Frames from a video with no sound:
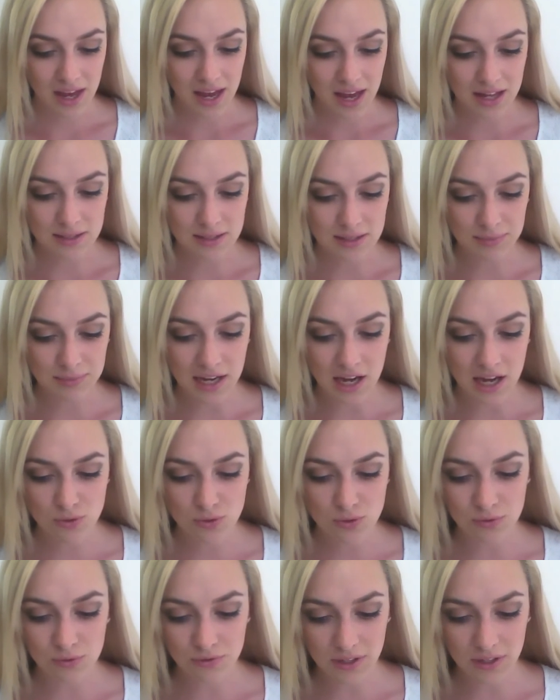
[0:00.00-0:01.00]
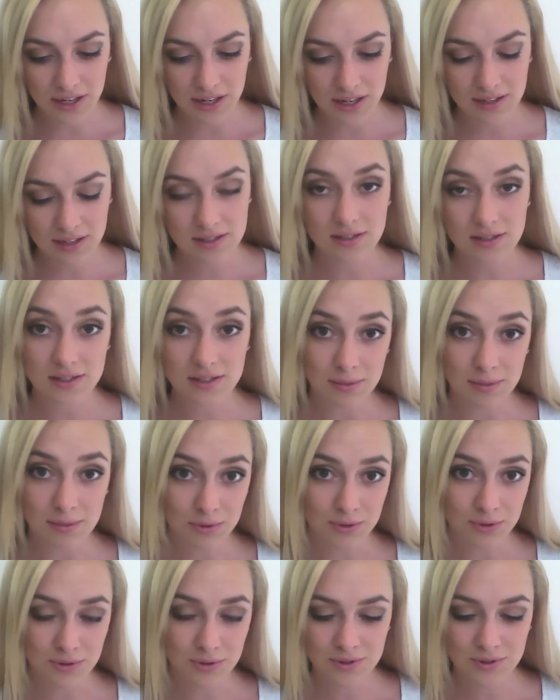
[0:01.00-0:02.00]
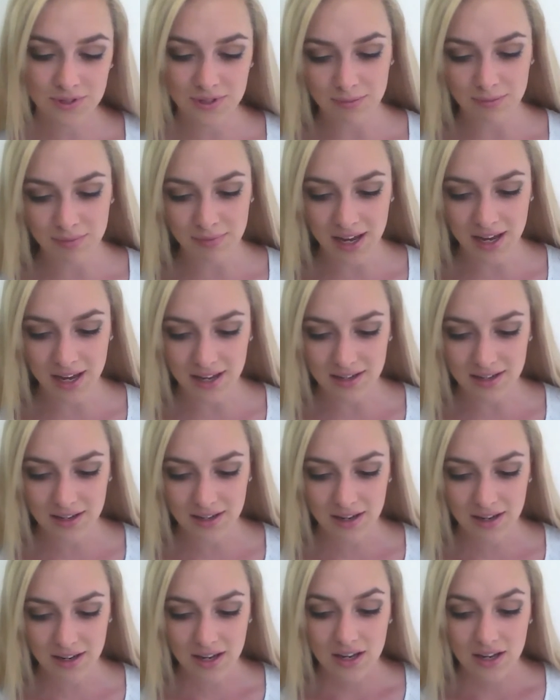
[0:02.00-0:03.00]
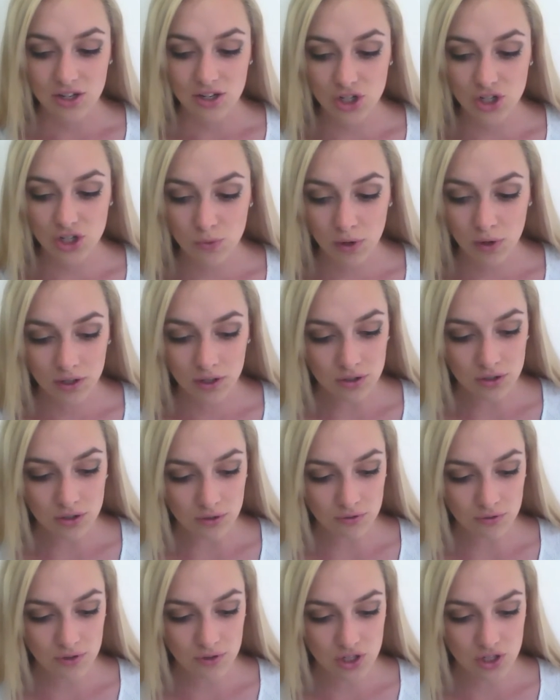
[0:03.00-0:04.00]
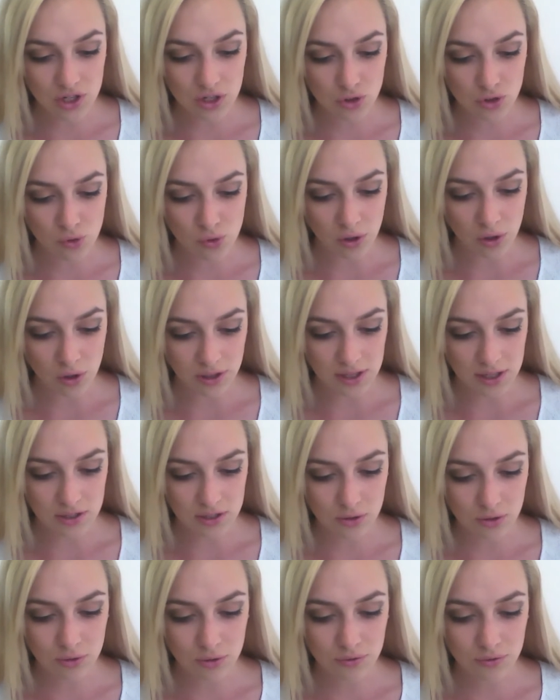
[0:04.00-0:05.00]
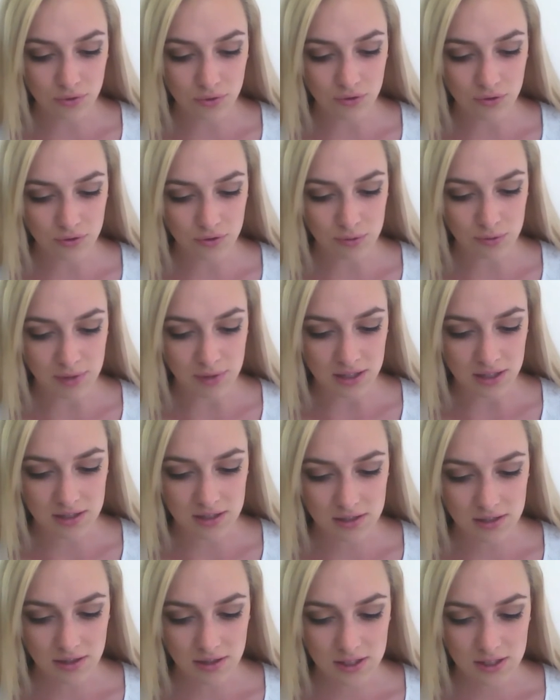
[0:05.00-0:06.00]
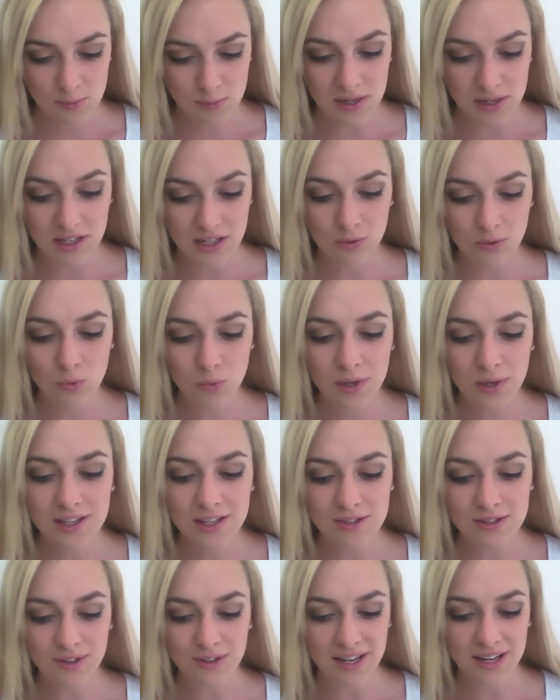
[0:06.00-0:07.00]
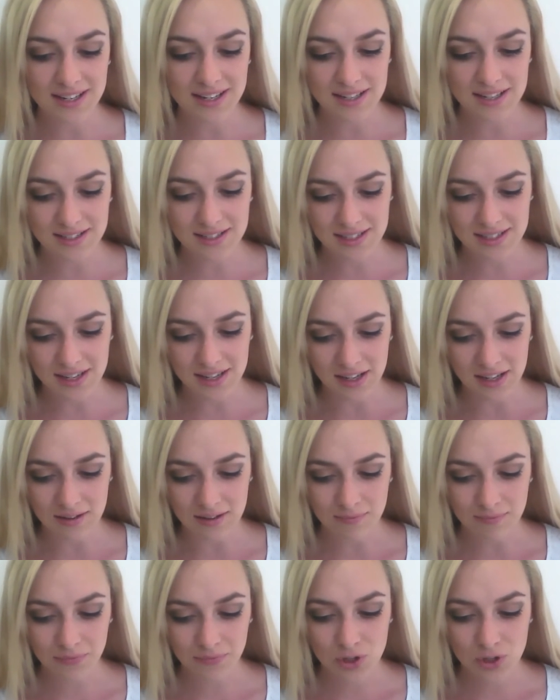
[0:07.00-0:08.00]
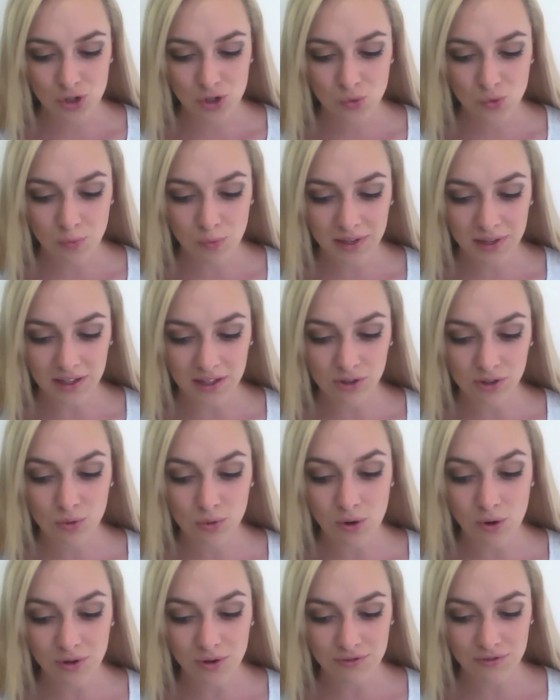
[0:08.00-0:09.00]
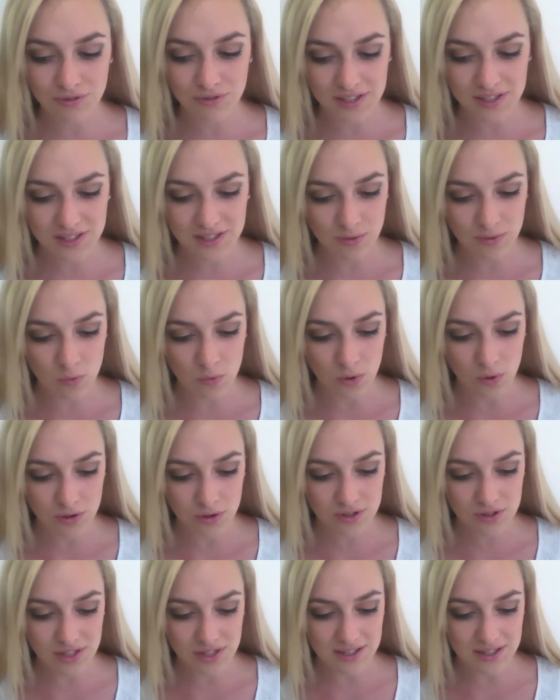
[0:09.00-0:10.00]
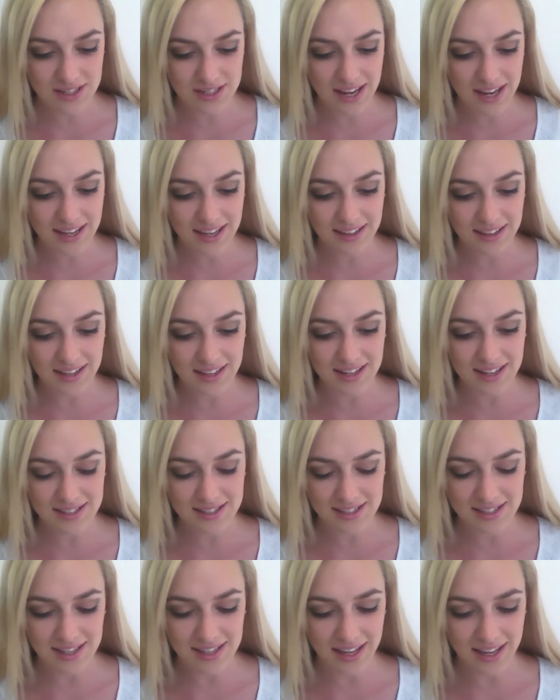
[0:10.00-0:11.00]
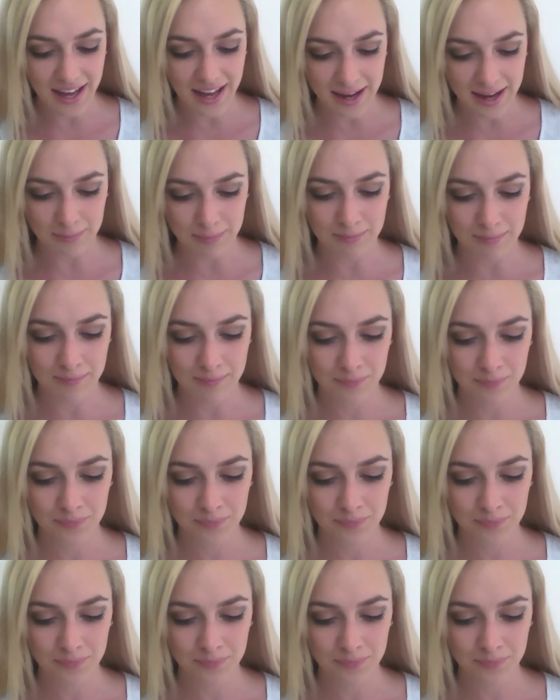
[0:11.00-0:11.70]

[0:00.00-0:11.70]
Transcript: Had some casual flings, some good, some bad. She worked on a fishing trawler as a cook for a few months, spending weeks on end at sea, swimming in croc-infested waters and taking things as they came.